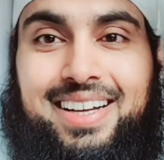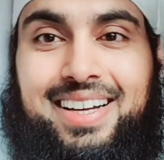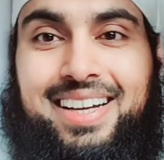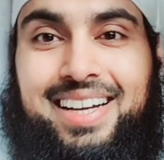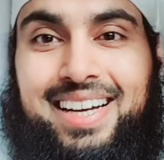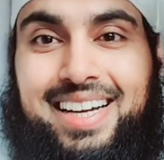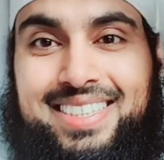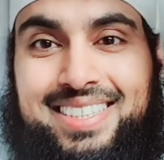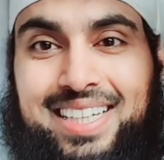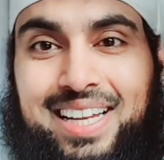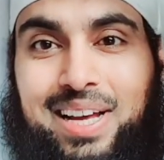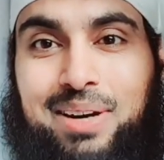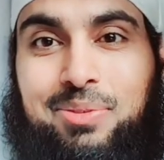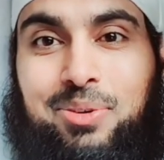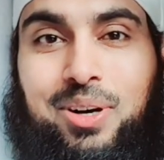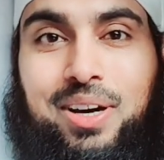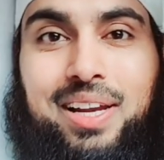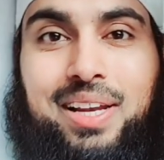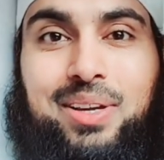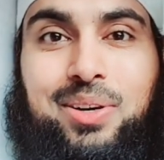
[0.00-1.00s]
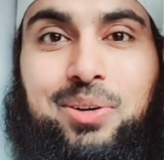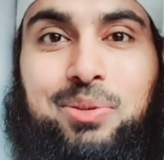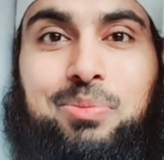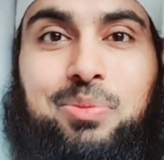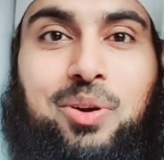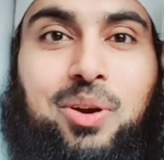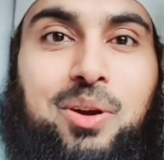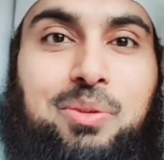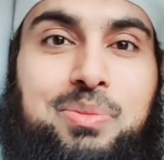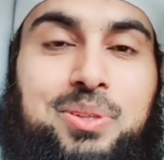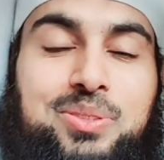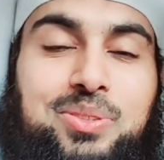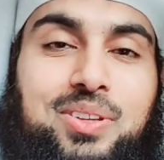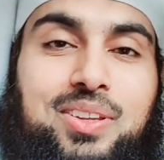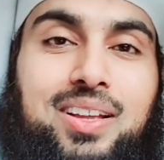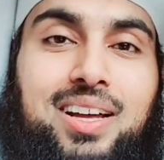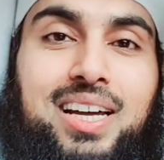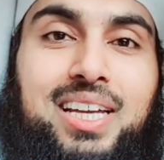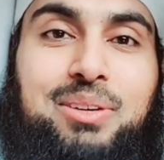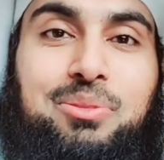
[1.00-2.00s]
Assalamu alaikum wa
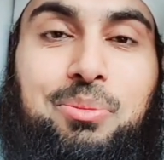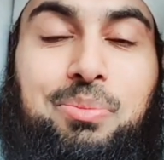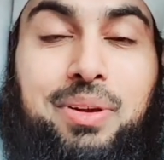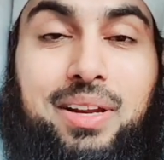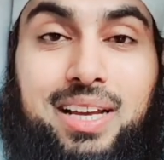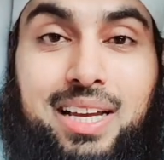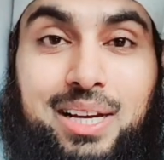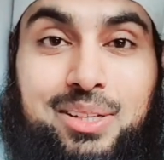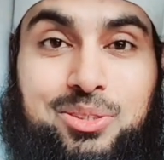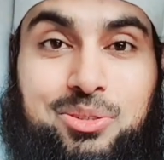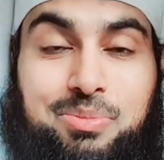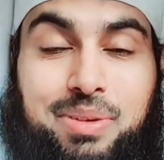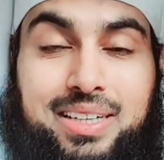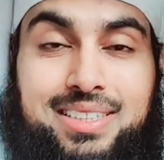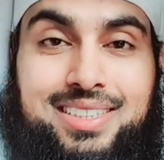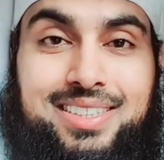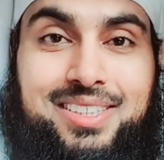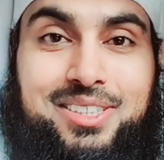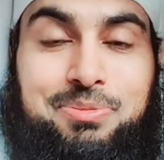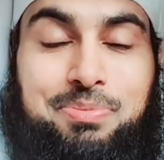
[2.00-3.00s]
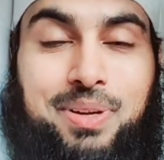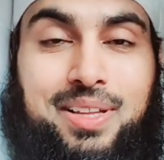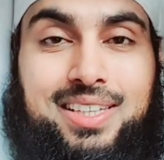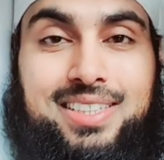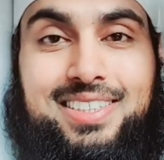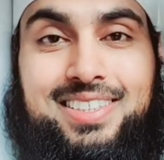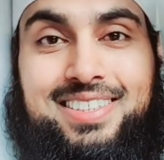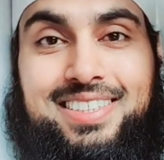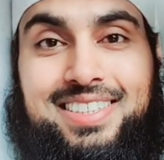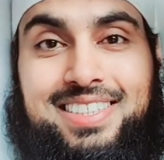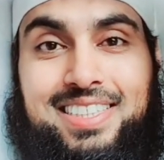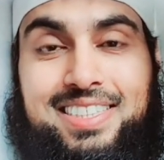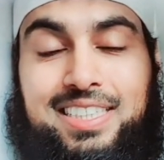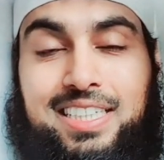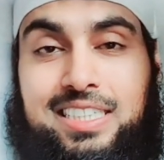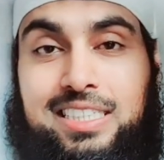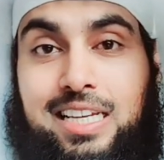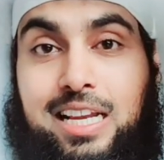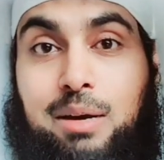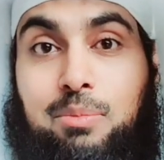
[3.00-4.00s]
rahmatullahi wa barakatuh. My dearest brothers and sisters in
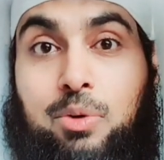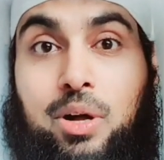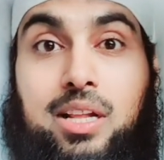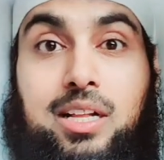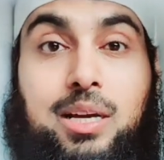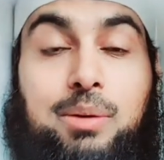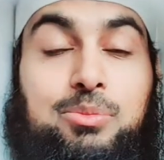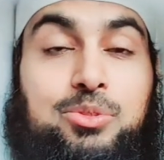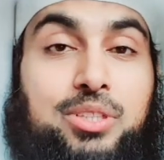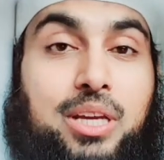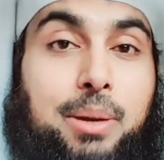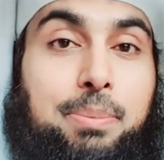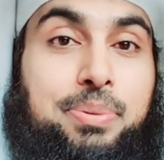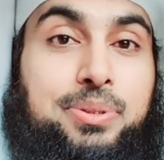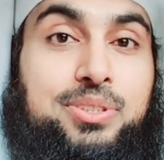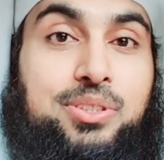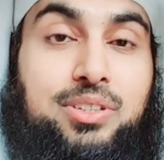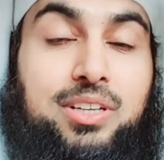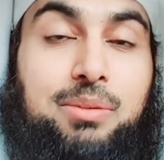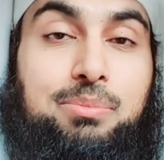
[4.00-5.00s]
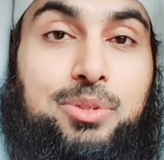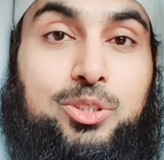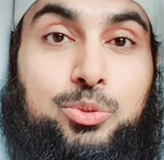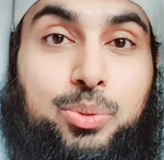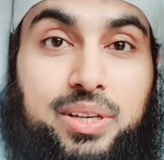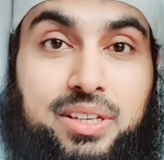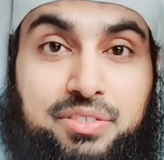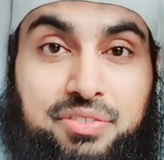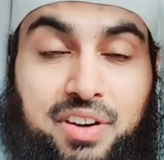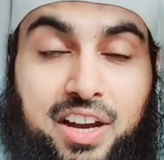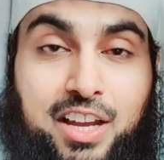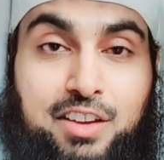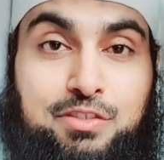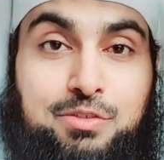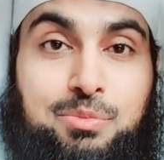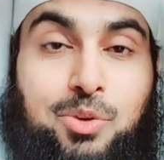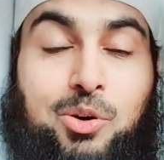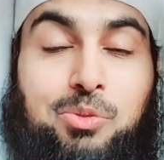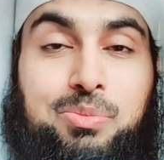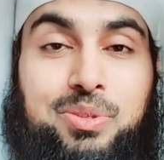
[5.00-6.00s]
Islam, welcome to episode number 25,
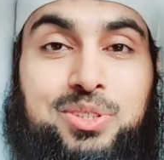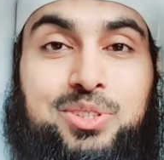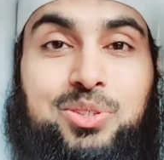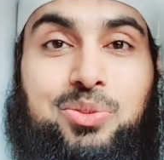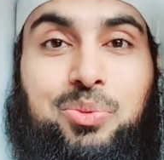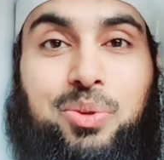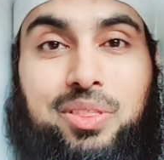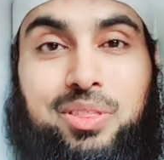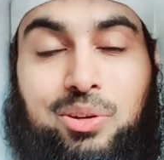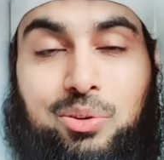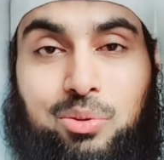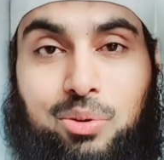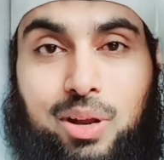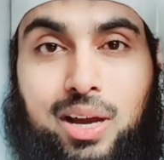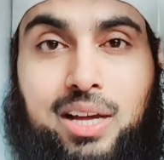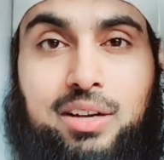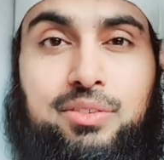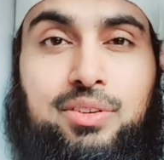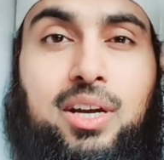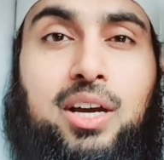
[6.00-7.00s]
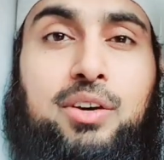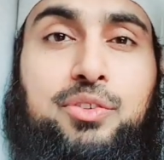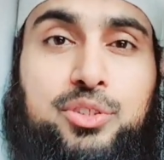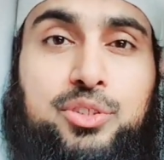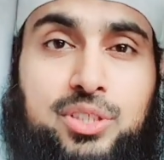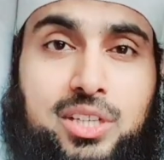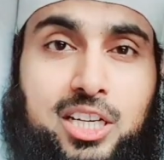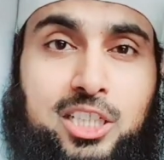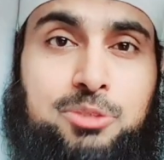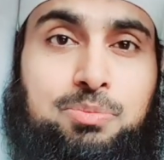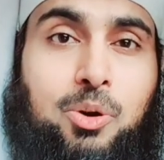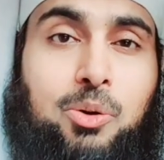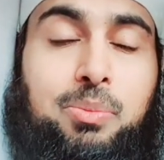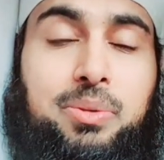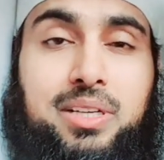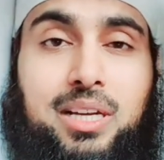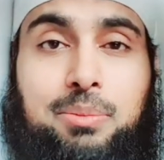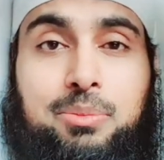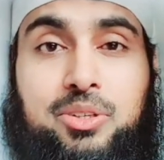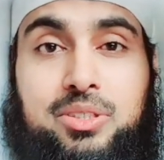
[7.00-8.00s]
Moments with the Qur'an. For today's
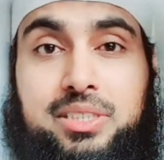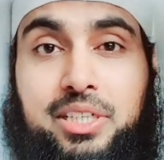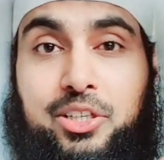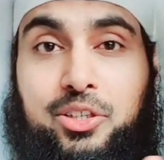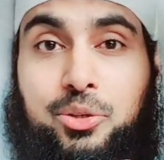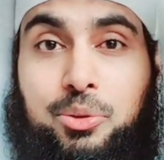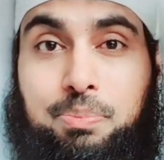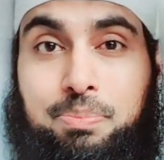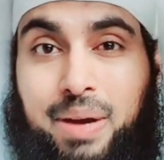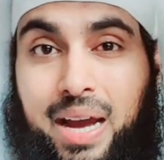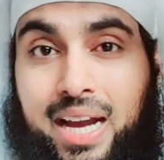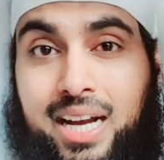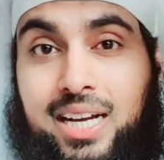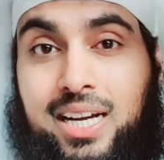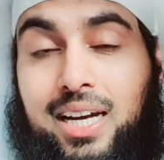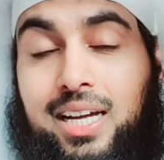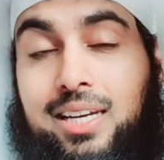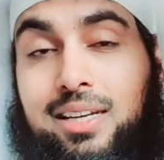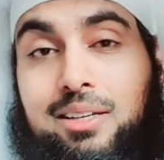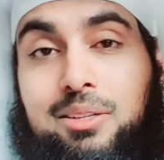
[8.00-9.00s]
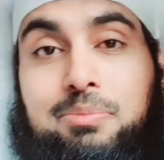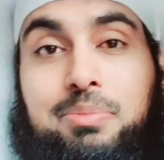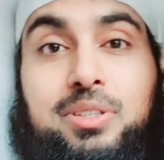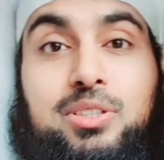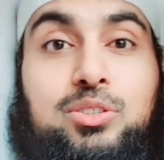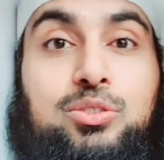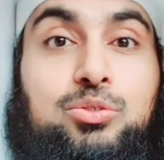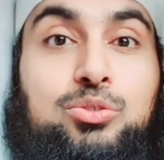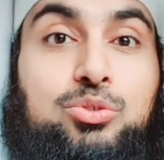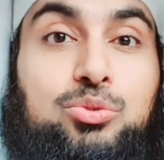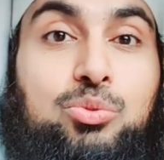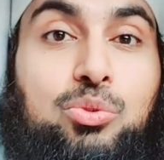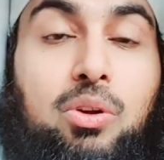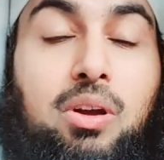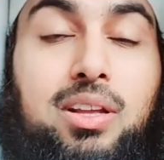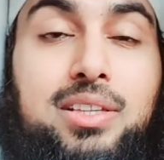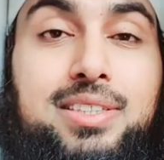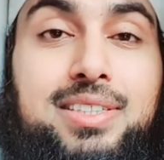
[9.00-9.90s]
moment, I'm going to take you back a little bit to Surah